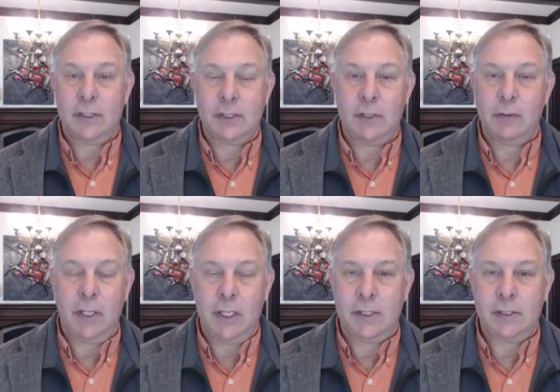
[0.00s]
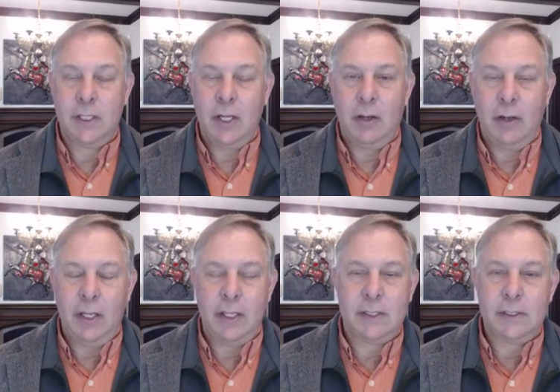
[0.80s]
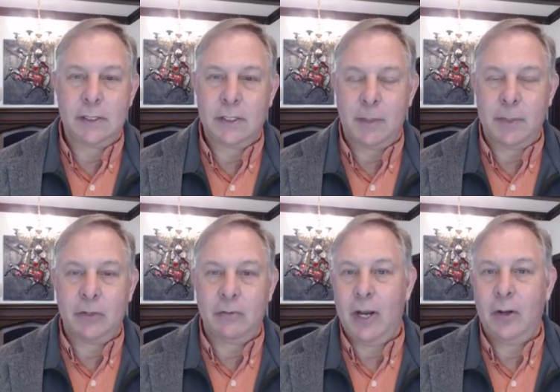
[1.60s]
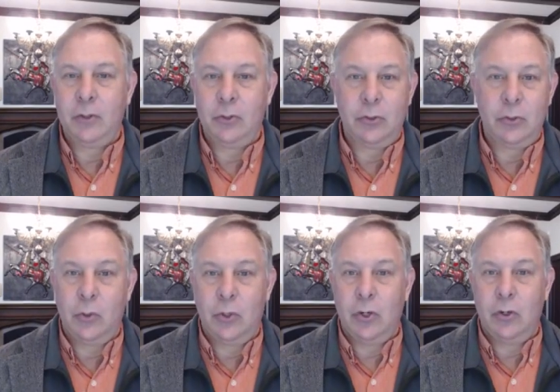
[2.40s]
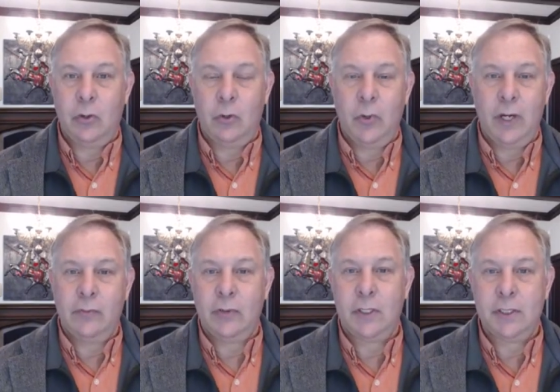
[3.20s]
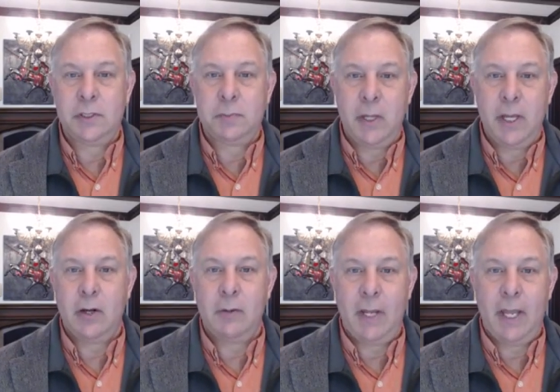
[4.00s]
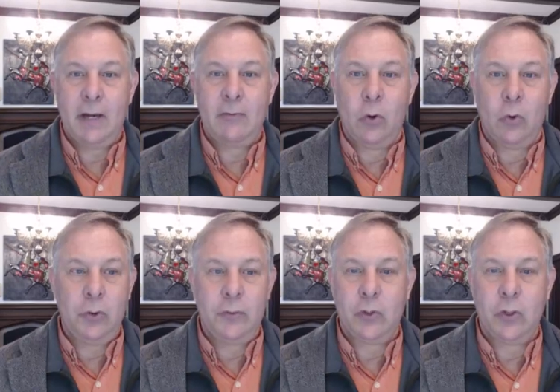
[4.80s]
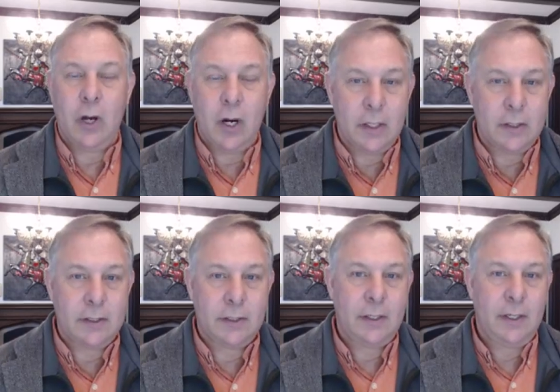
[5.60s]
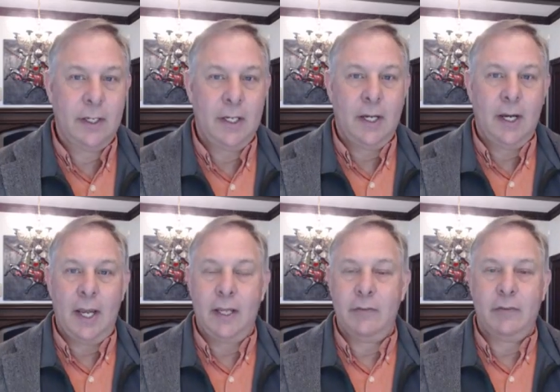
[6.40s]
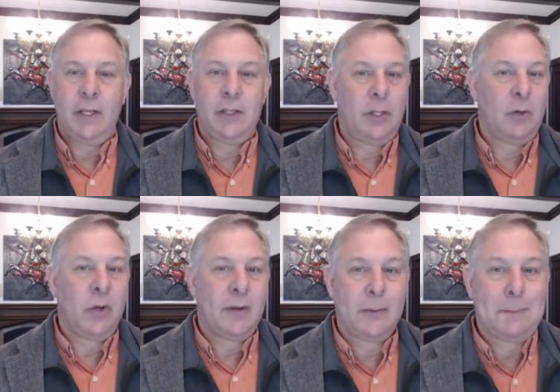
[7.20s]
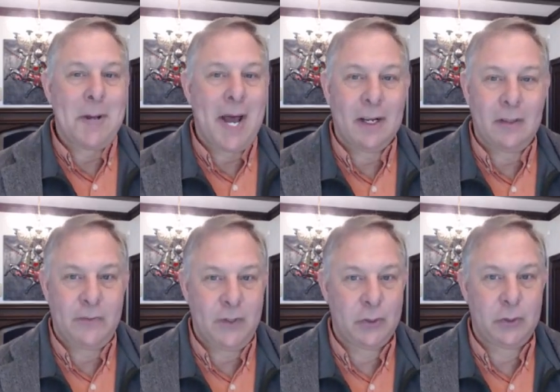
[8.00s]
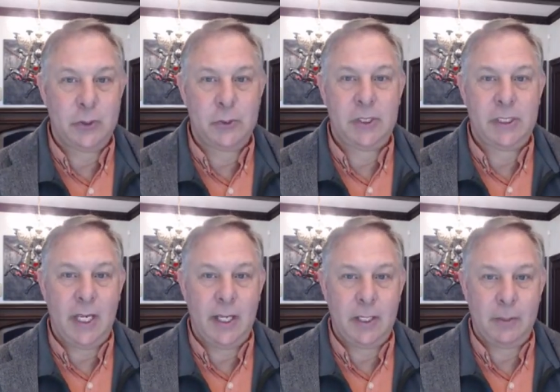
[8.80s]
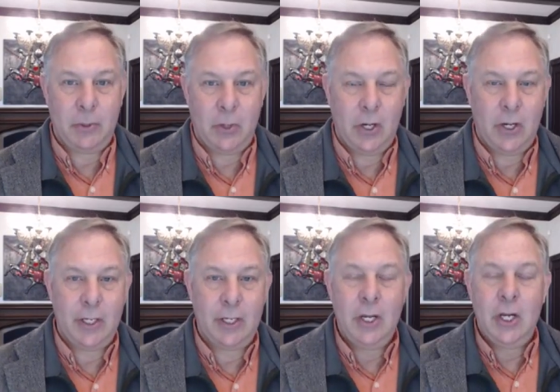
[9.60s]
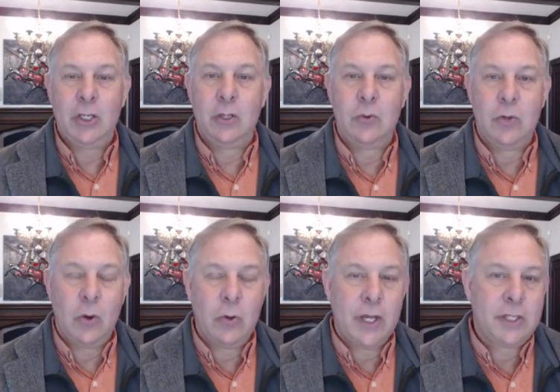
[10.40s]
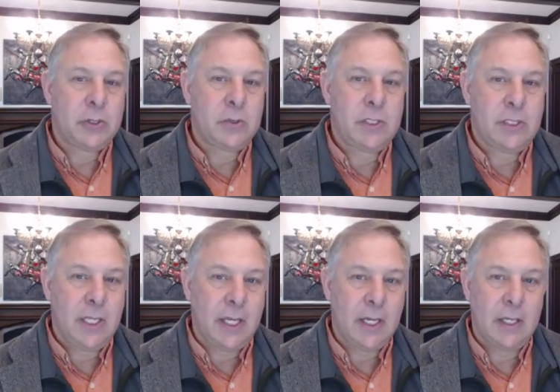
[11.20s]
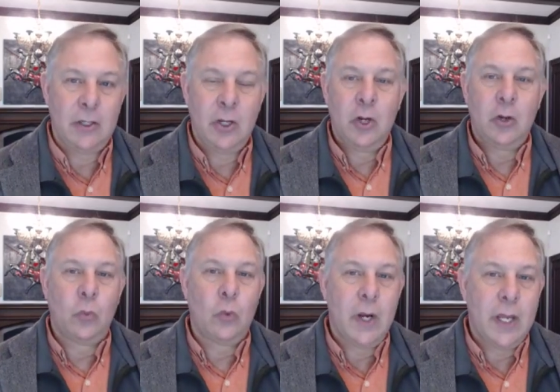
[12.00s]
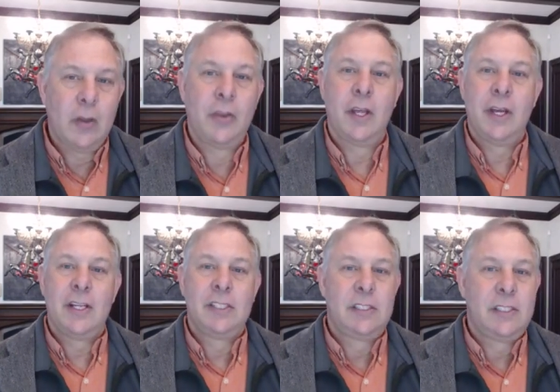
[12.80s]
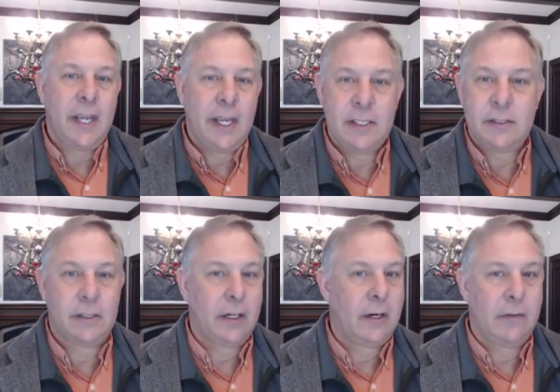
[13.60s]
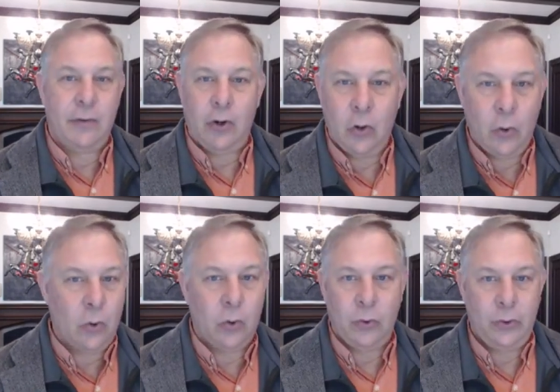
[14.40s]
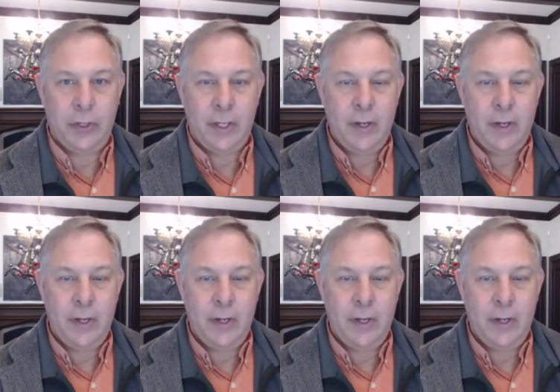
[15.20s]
is coming around your door, or whatever despair may have hold of your heart. I invite you that whatever battlefield you stand upon, you know that you stand with saints of old,